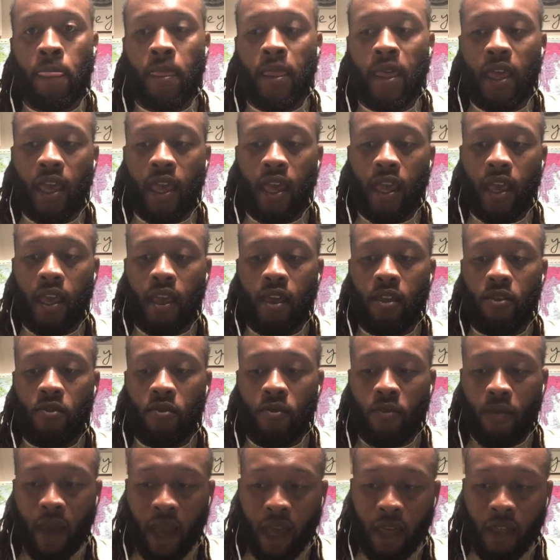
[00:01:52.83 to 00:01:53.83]
And
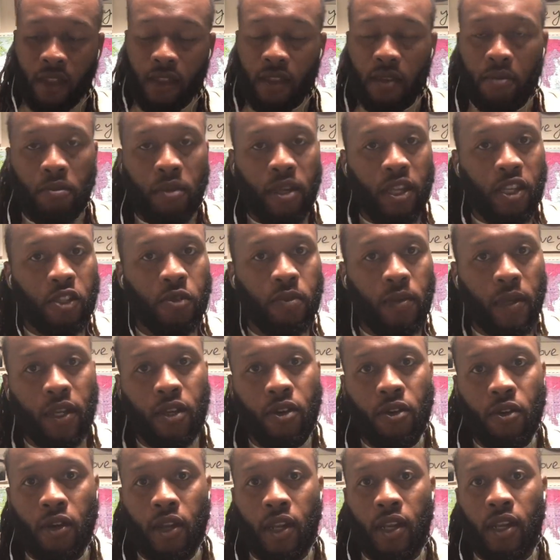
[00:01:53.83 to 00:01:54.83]
rather than me
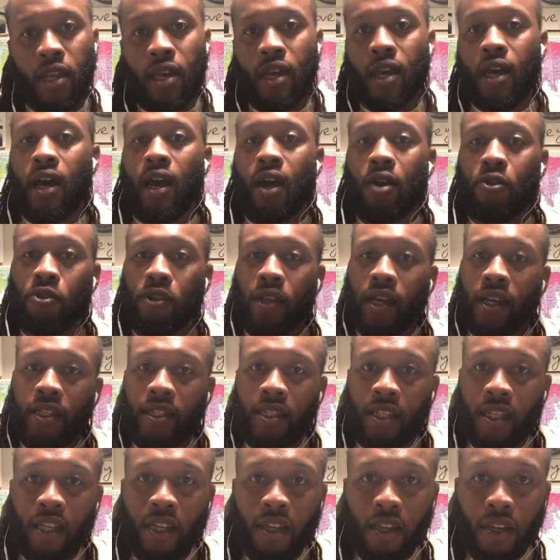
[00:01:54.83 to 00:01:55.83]
speak on it, I would like
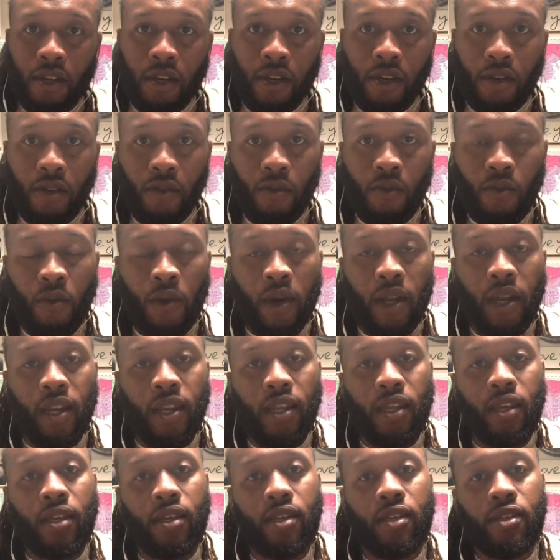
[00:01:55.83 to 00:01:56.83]
to hear what it
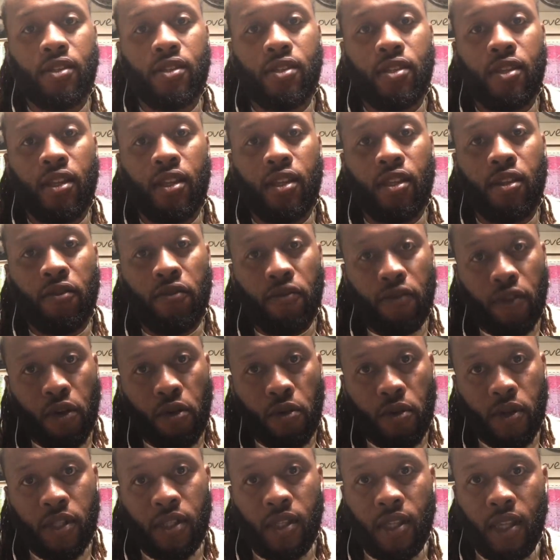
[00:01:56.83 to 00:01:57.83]
is that the
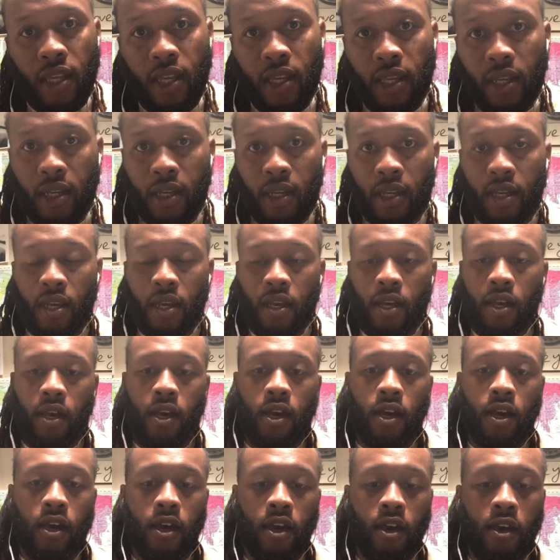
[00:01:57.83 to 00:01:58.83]
viewers think.
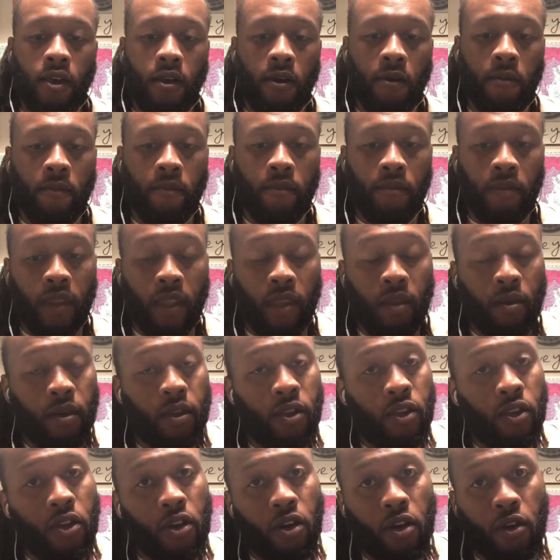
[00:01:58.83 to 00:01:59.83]

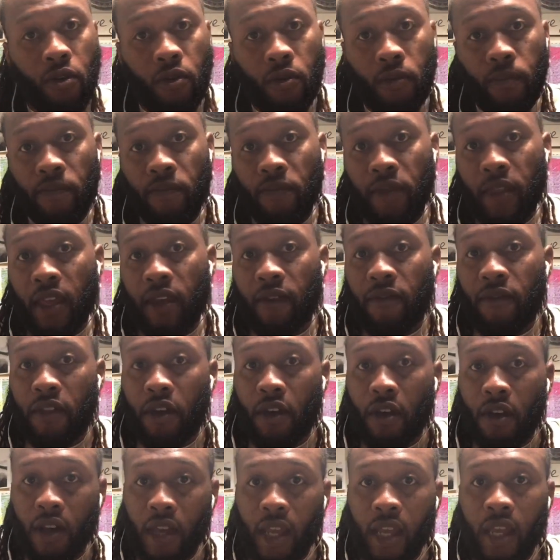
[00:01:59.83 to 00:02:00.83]
You know, if
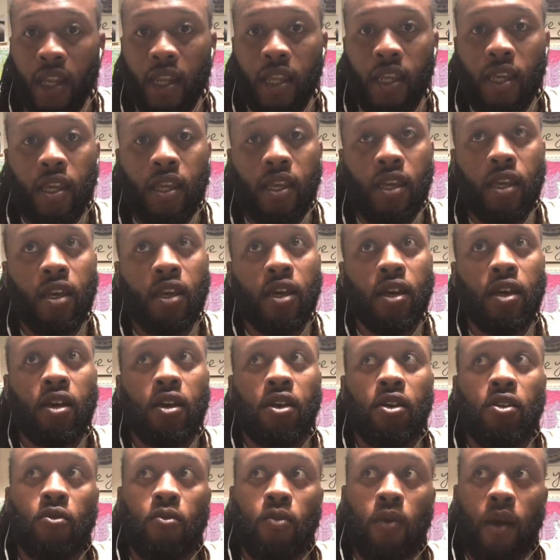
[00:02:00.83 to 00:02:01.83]
there are any
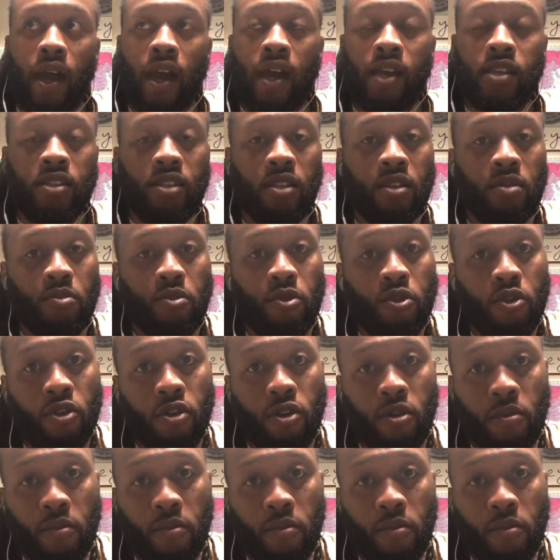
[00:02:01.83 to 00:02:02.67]
Rise of the Moor